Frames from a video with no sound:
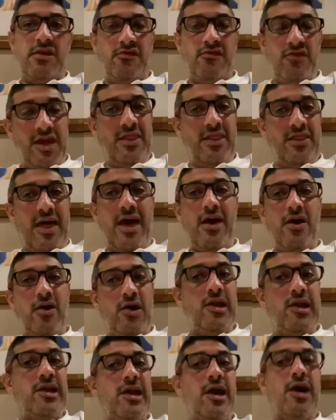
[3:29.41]
If you get that
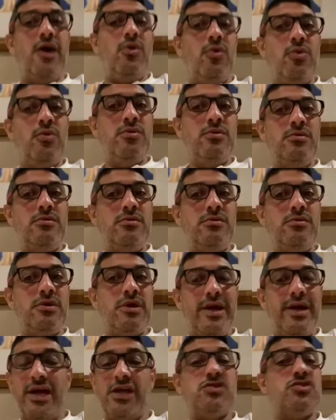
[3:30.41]
early goal
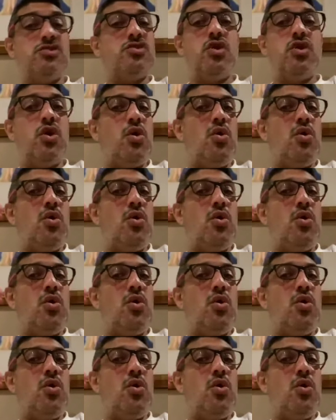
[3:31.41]
against